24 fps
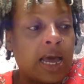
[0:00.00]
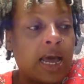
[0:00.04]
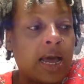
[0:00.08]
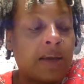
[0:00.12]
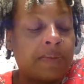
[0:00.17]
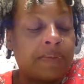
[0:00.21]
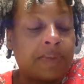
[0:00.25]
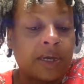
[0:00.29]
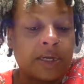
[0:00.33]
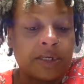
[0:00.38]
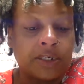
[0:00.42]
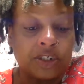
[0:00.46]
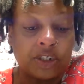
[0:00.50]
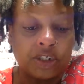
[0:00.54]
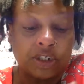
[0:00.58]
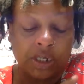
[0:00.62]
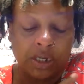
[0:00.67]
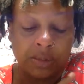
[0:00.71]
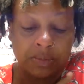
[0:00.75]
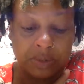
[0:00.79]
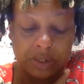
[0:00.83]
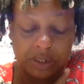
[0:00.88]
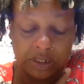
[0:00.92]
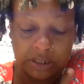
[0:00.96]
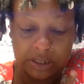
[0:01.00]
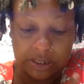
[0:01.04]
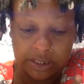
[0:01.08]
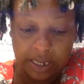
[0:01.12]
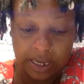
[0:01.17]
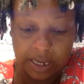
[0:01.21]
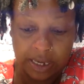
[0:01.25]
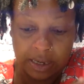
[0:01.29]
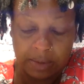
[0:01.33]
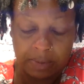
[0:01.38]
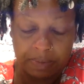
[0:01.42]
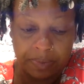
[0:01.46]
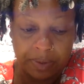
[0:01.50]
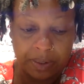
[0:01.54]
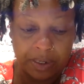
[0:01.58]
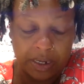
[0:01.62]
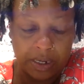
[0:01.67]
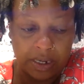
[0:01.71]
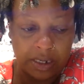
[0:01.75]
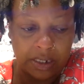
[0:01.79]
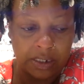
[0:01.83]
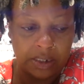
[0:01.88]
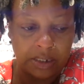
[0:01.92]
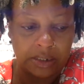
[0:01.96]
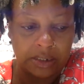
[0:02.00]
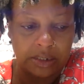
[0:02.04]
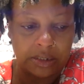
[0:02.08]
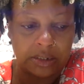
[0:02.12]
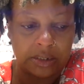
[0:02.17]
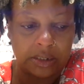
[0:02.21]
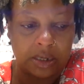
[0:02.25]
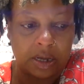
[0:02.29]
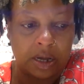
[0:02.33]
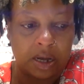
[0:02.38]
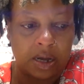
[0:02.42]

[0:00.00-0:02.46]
I'm not ashamed to say it because